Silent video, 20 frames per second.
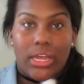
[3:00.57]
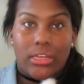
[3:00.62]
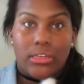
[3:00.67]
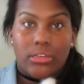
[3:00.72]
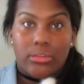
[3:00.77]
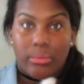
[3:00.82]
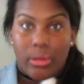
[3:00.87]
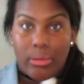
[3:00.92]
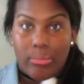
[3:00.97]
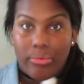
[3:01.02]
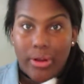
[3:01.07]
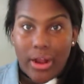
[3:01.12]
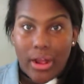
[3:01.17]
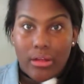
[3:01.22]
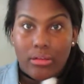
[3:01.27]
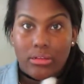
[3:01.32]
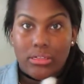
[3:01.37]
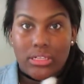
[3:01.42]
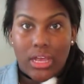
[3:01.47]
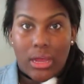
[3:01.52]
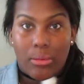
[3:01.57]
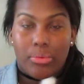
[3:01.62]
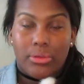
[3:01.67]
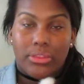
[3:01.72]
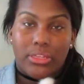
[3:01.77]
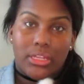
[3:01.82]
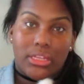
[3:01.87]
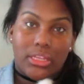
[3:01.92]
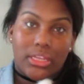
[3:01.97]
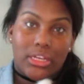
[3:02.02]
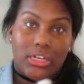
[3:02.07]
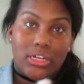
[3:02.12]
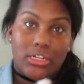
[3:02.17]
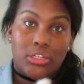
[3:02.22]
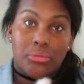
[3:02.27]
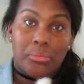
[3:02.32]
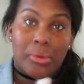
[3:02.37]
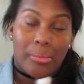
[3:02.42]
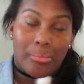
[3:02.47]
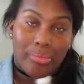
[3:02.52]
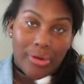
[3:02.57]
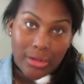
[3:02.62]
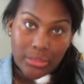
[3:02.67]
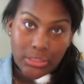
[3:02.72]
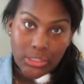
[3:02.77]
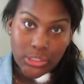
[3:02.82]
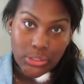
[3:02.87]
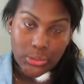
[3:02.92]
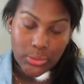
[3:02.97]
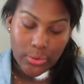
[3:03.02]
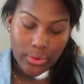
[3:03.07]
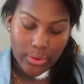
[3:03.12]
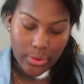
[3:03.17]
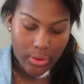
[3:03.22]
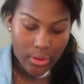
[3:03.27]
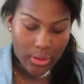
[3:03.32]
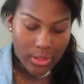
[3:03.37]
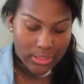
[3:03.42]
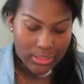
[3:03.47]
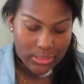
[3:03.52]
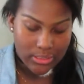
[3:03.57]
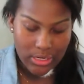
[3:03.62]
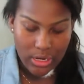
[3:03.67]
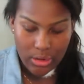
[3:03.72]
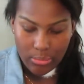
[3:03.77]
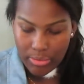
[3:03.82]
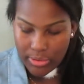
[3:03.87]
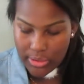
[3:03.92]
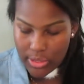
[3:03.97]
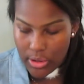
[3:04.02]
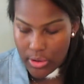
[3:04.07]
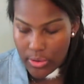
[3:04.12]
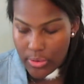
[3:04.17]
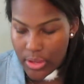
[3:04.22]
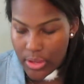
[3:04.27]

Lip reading: do my brows, I'll put the link to my brow tutorial down below.